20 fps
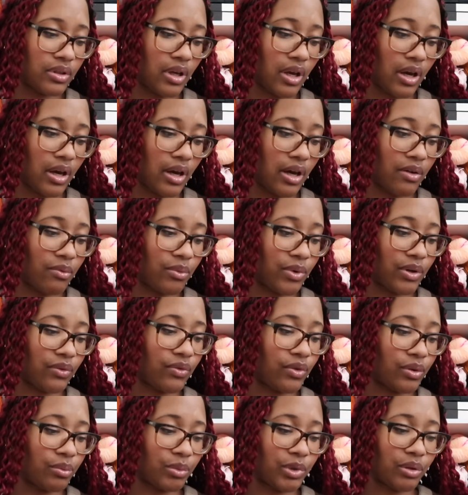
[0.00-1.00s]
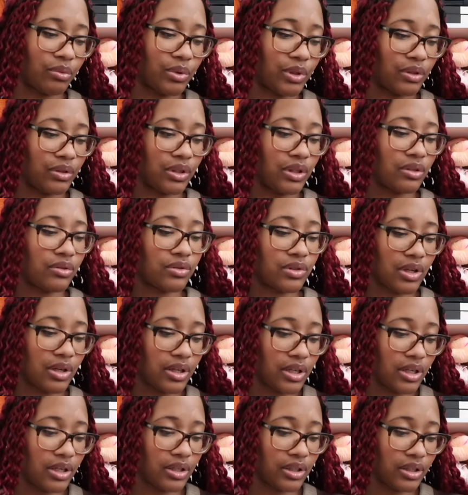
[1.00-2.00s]
Yeah, I have my 4mm needles on
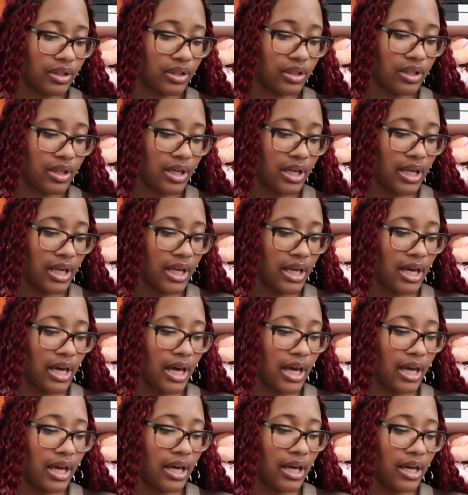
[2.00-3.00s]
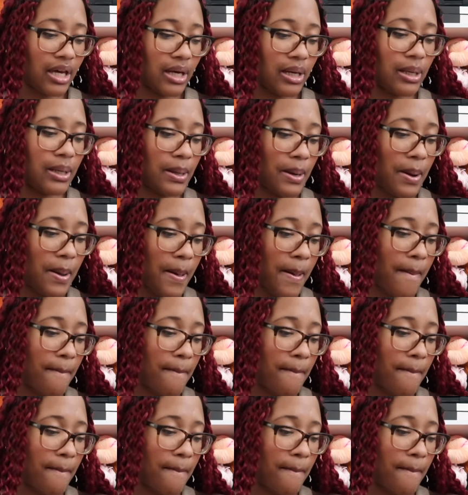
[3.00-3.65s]
here. And